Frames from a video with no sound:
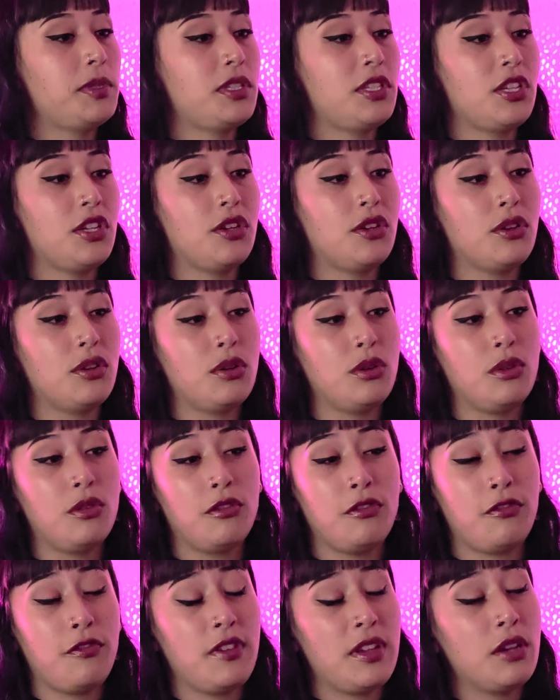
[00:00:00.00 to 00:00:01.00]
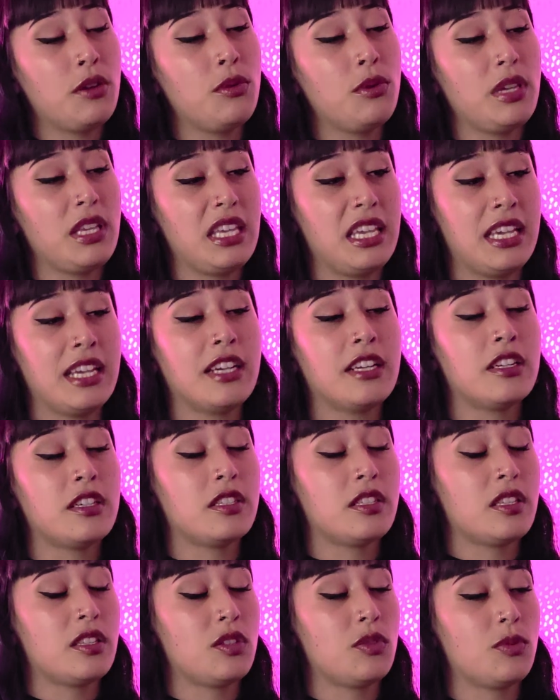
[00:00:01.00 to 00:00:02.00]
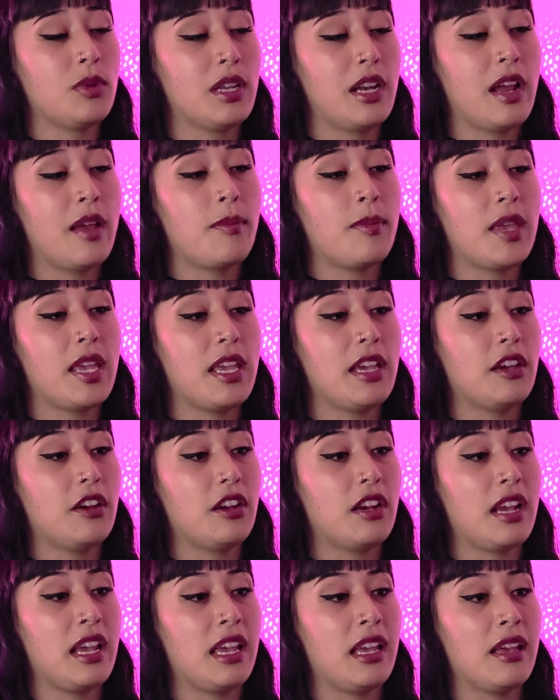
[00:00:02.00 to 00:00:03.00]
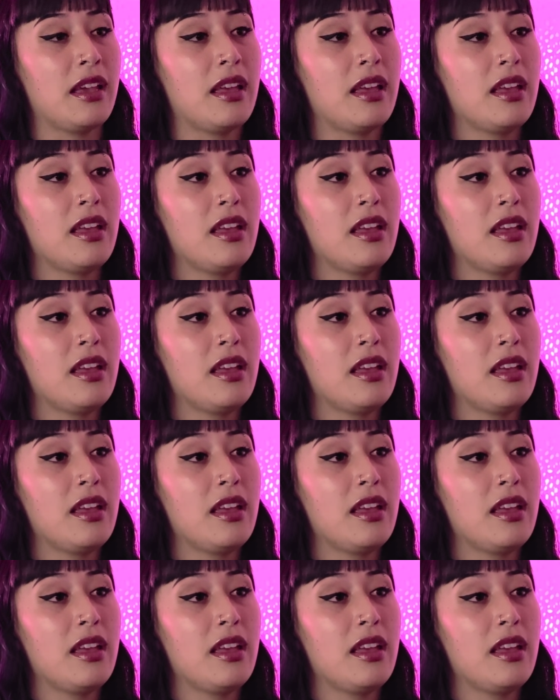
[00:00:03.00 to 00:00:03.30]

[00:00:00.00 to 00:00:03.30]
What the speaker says: to few years is what I'm hearing,